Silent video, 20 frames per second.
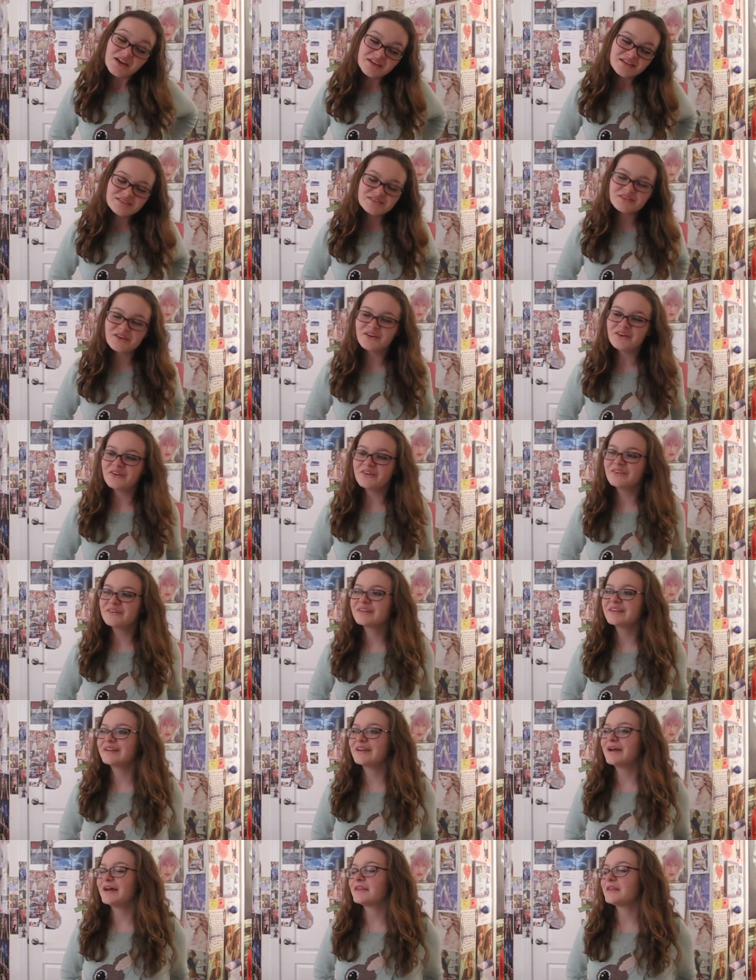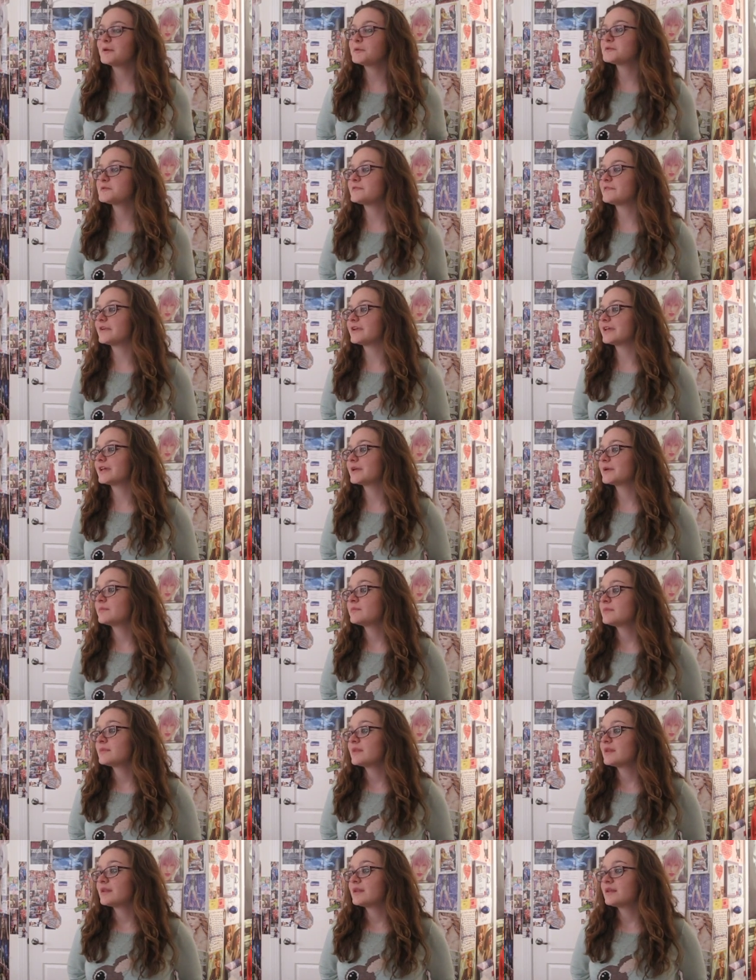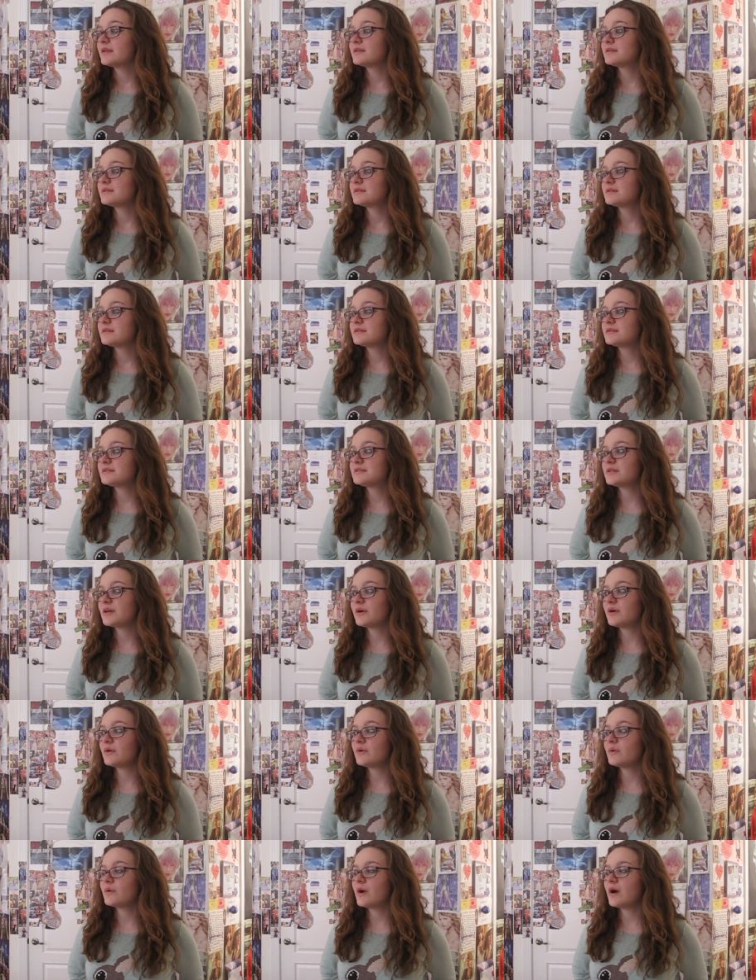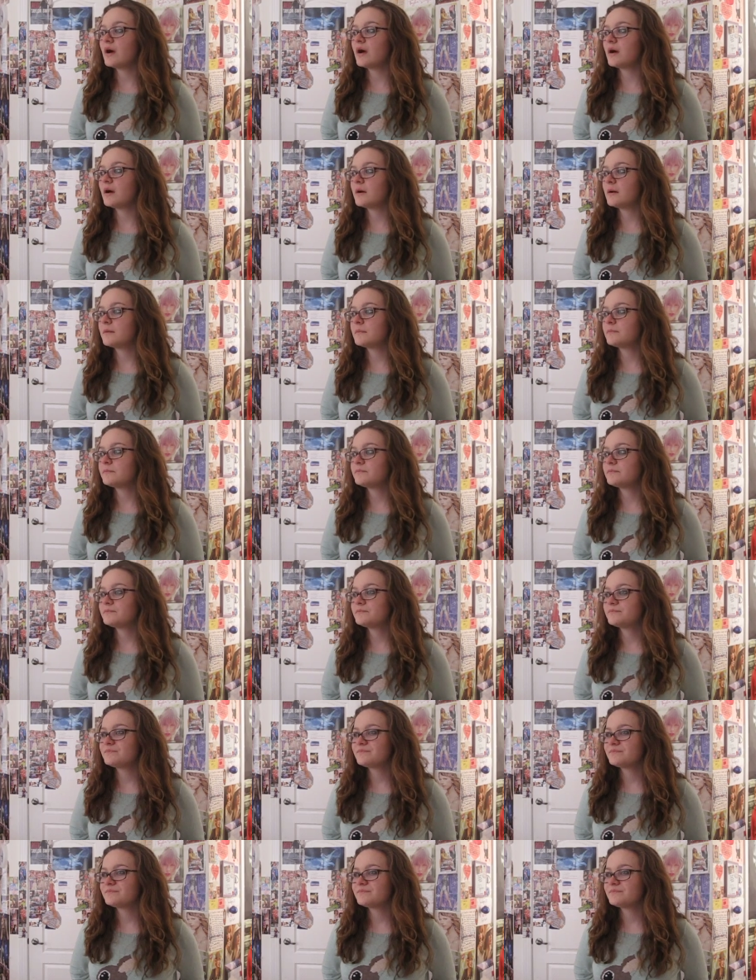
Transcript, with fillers: So, yeah, that was funny. So, um,